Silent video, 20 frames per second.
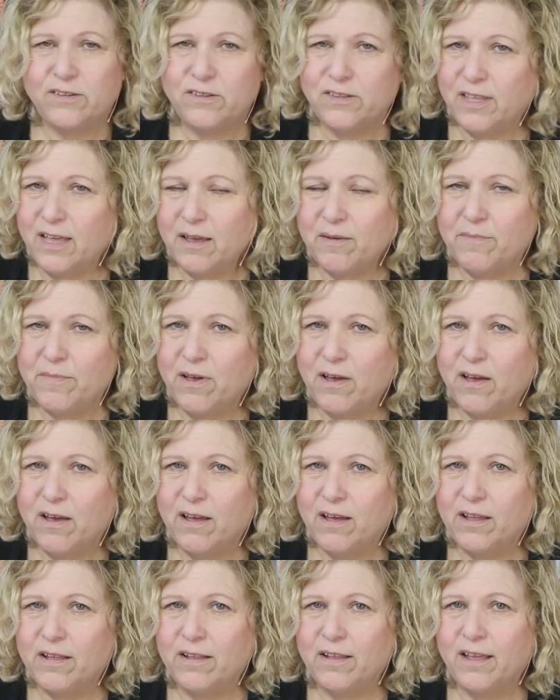to them
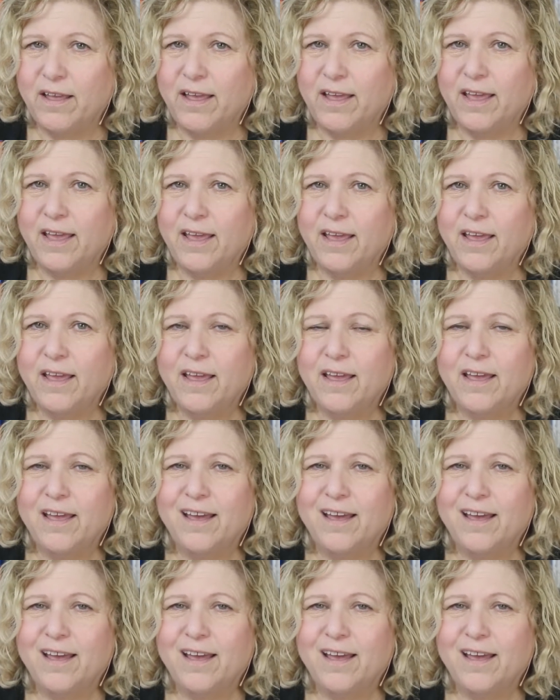on a